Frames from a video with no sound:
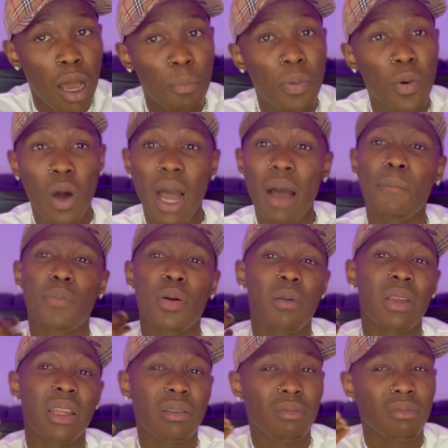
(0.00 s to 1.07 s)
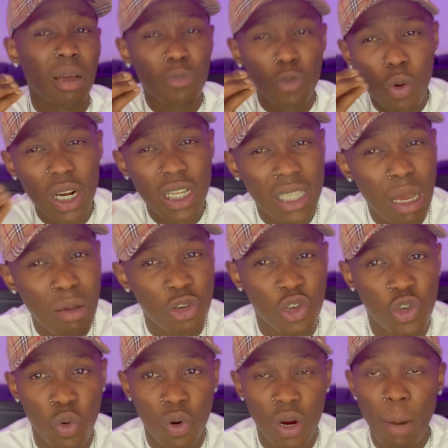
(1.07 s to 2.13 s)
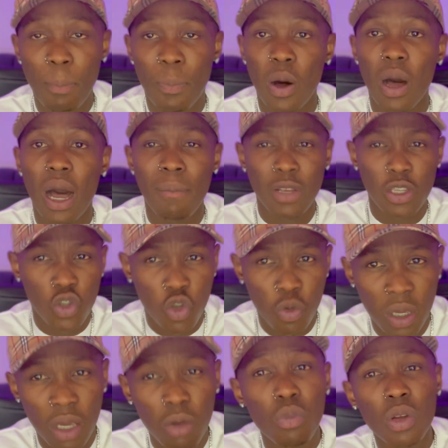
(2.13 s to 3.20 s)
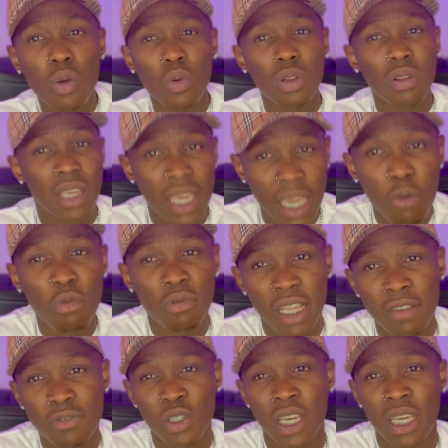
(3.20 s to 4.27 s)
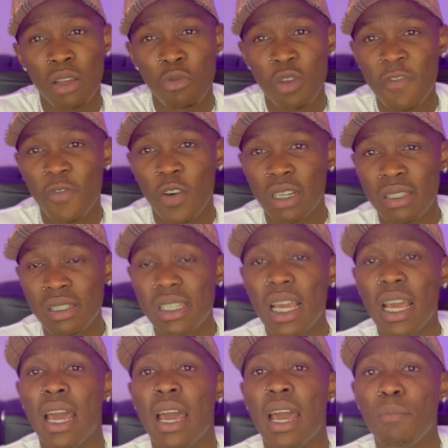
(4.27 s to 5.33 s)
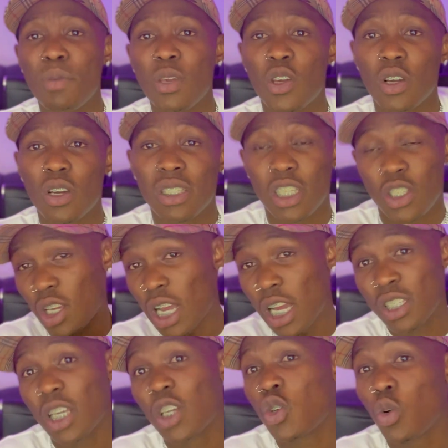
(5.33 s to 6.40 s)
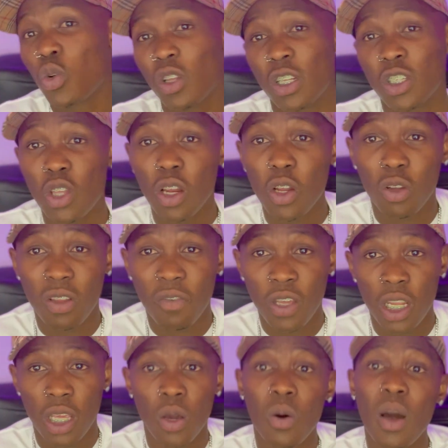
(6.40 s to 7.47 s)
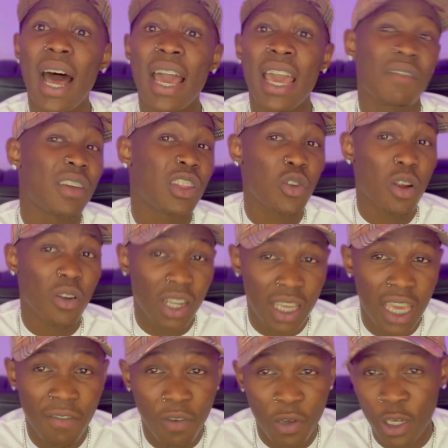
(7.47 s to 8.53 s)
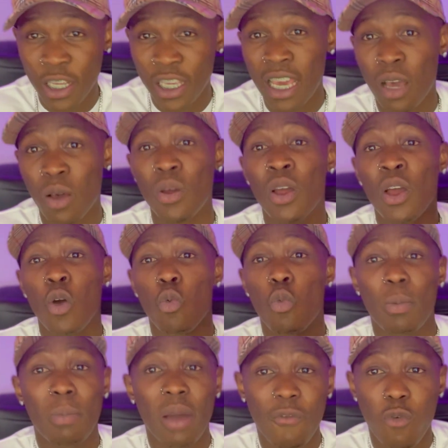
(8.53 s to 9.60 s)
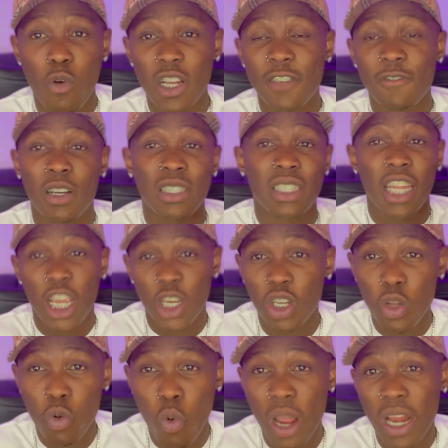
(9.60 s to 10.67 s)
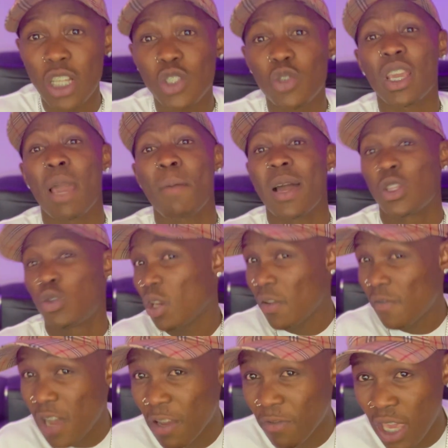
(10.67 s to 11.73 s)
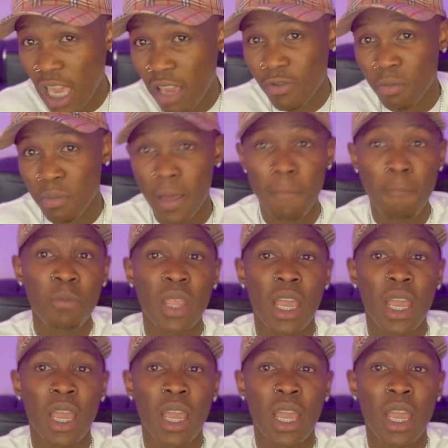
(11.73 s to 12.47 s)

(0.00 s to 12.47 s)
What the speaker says: But I'm not going to say I'm sure, but I'm assuming we will have to get the refunds, because as I showed at the starting of the video, I have a 300k funded account with my Forex funds and actually waiting to get my 25k from it.